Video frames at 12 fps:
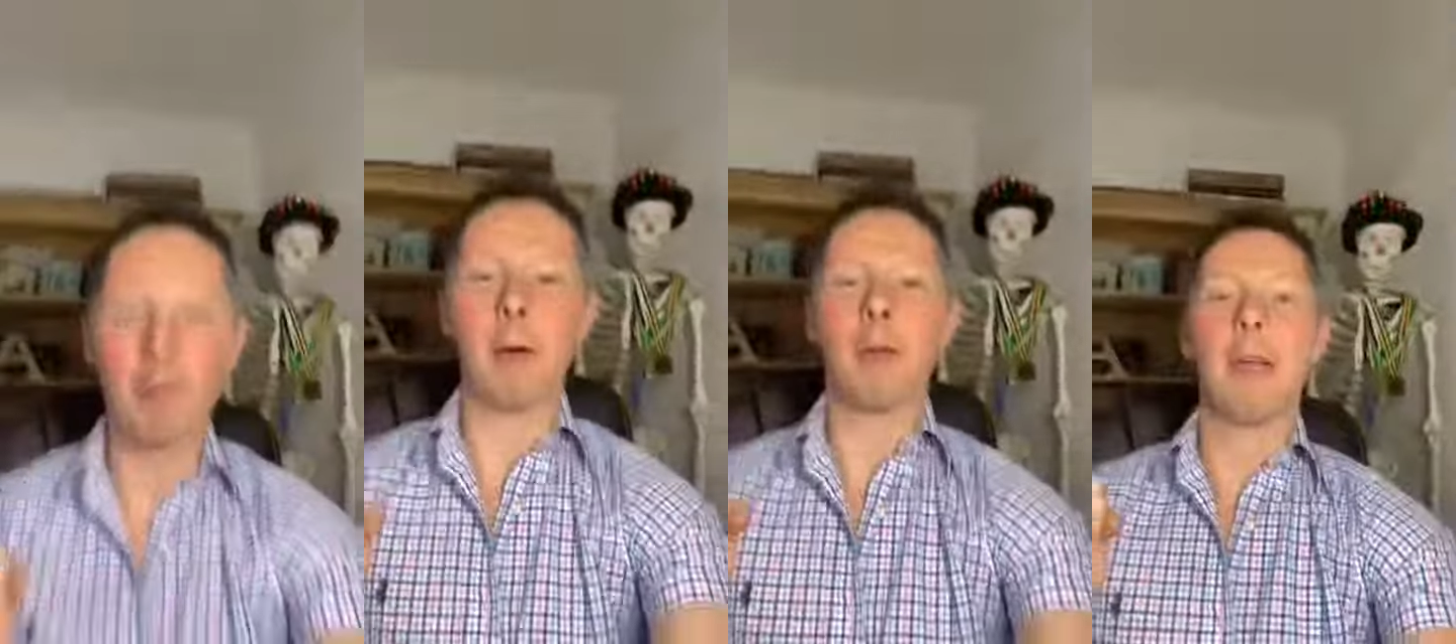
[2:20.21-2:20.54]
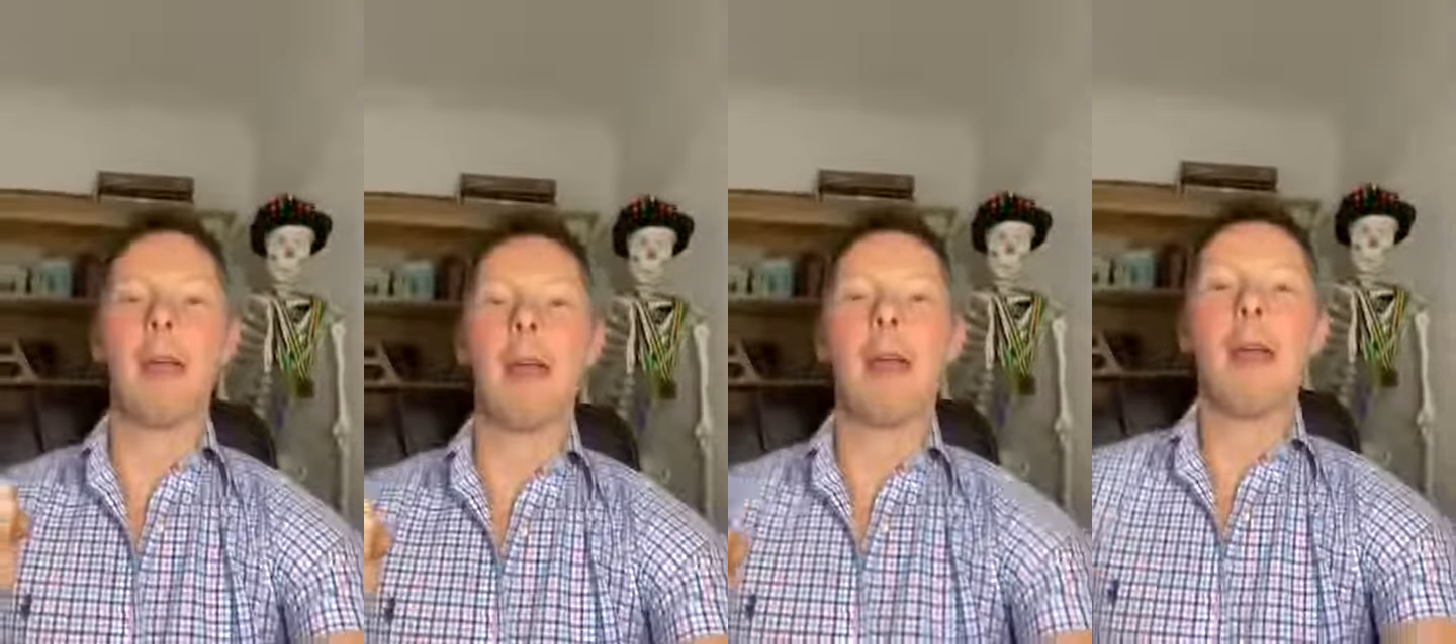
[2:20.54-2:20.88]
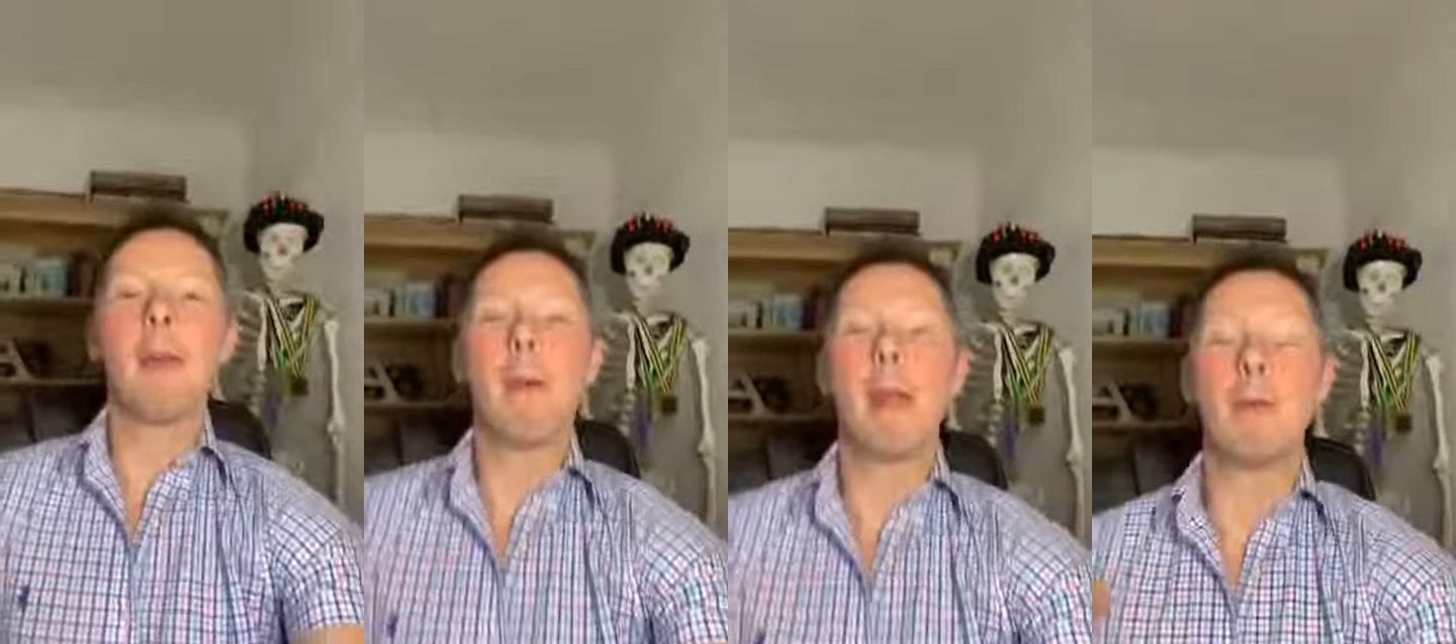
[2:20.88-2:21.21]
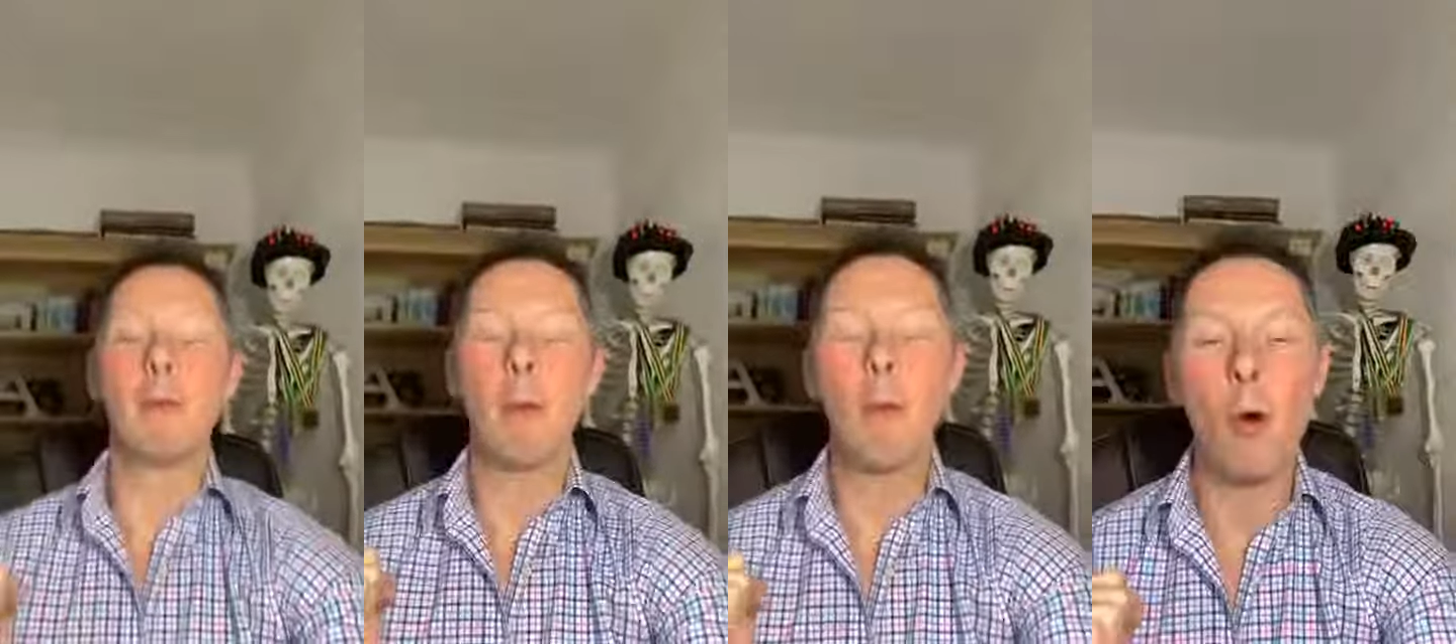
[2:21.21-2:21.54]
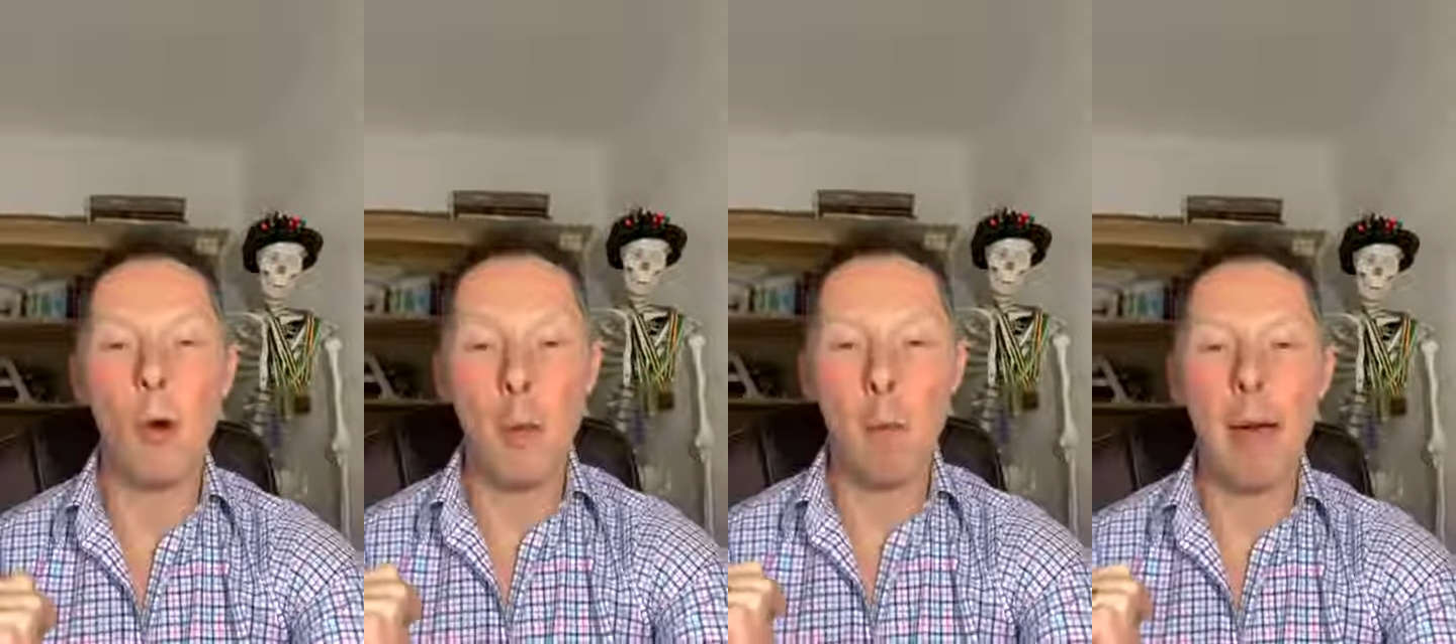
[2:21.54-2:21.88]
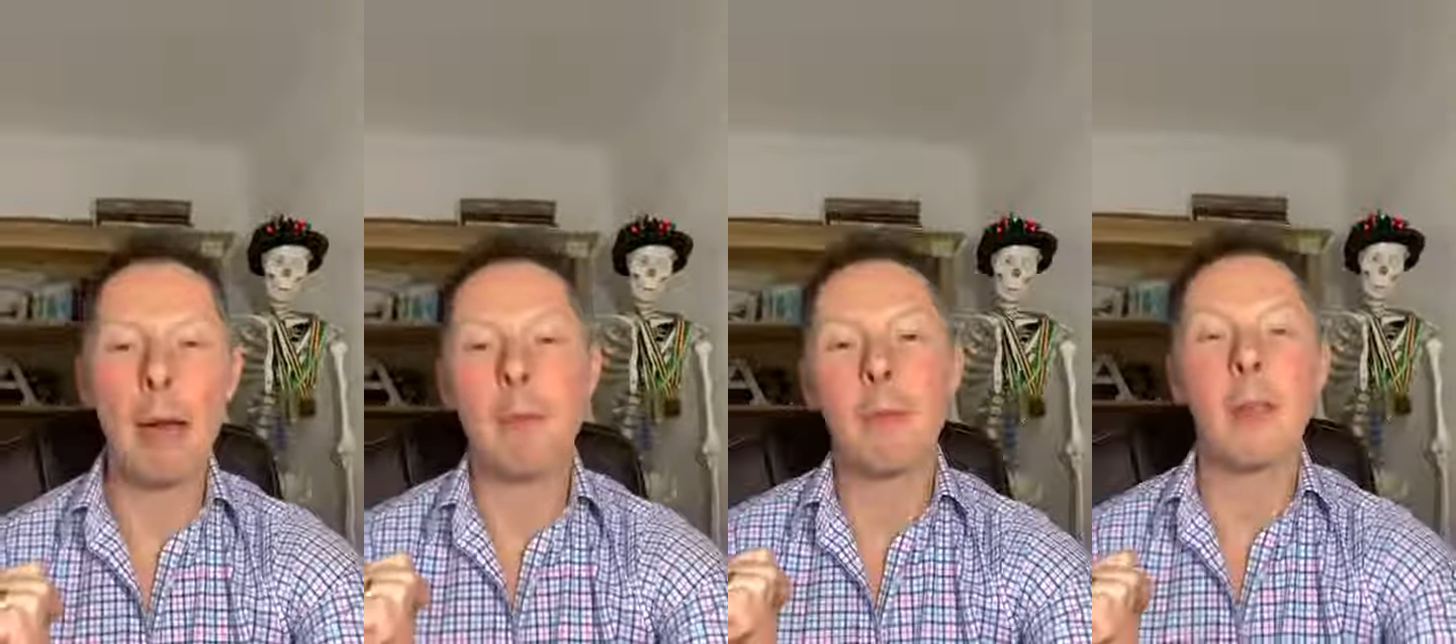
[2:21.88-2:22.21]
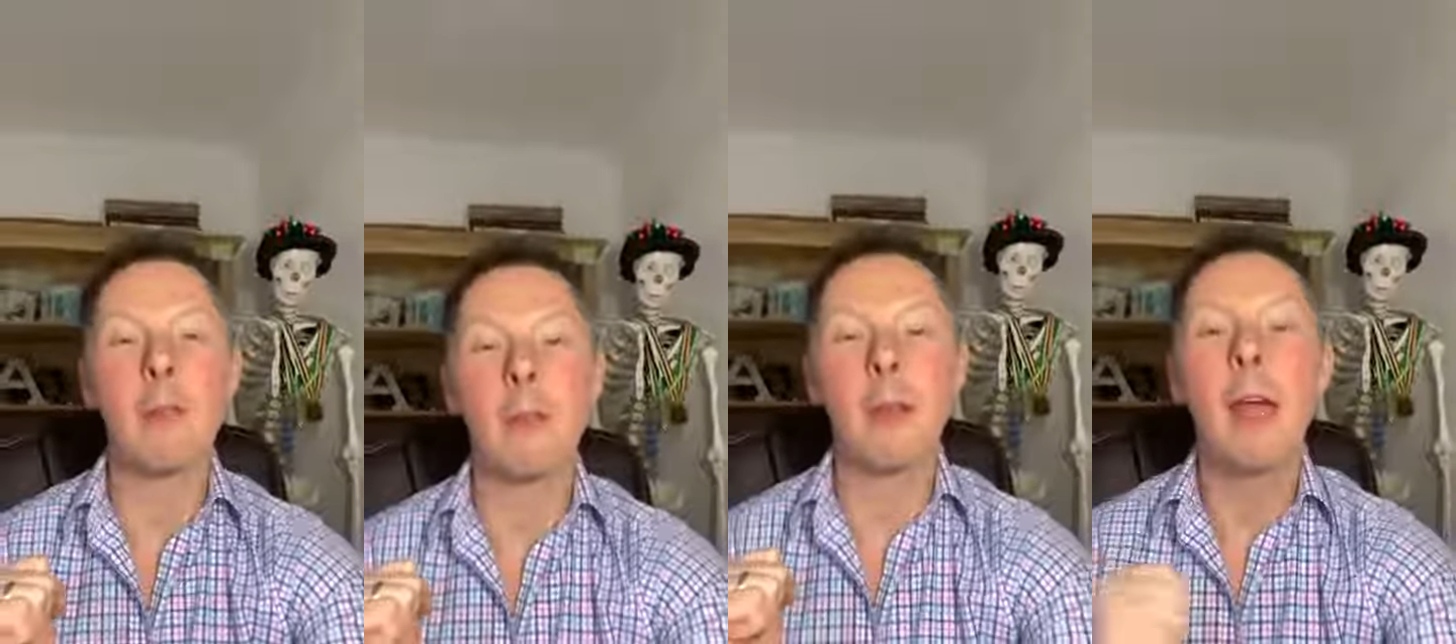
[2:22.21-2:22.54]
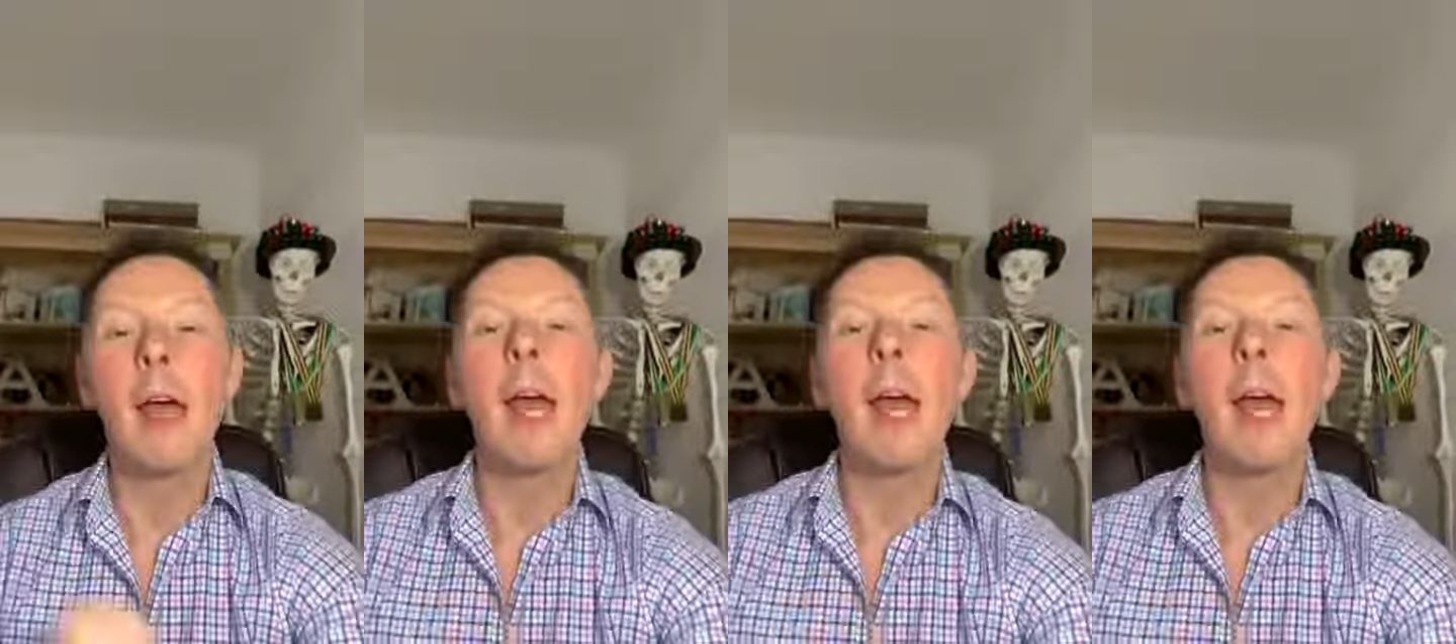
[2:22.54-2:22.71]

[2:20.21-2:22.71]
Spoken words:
body into a more compact position.